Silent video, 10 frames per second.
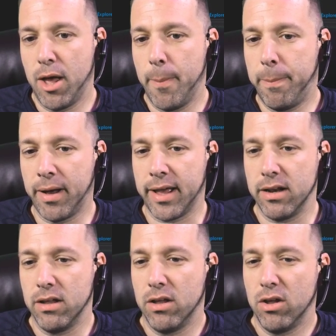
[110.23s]
But
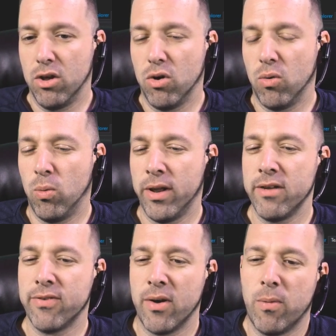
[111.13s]
what
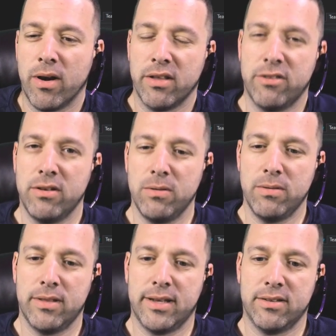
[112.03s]
if I wanted to do
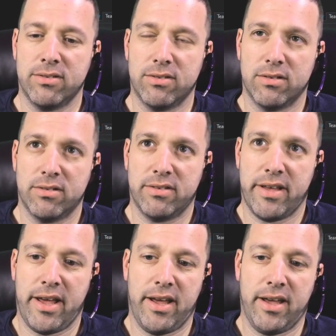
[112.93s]
this,
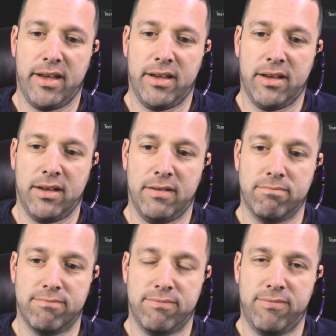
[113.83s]
say,
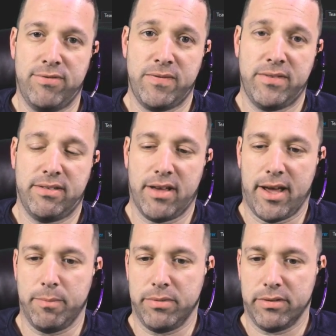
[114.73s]
50
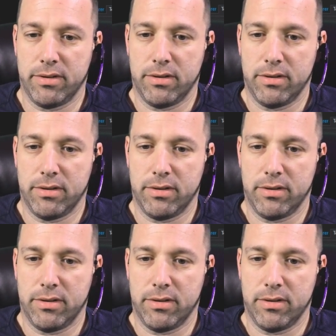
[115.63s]
times?